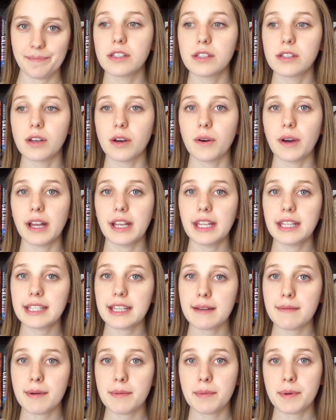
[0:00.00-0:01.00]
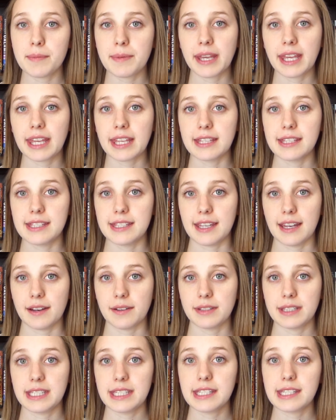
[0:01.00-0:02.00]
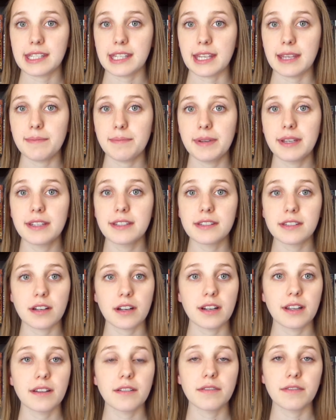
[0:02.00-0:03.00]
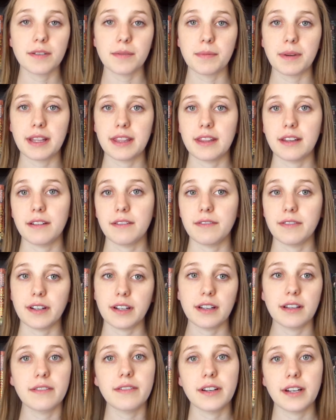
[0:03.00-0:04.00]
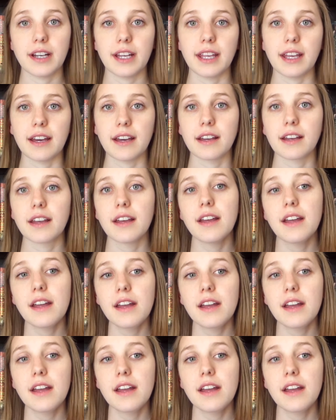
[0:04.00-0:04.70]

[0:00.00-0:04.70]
So anytime I put my kids down to sleep, starting from when they're very, very young,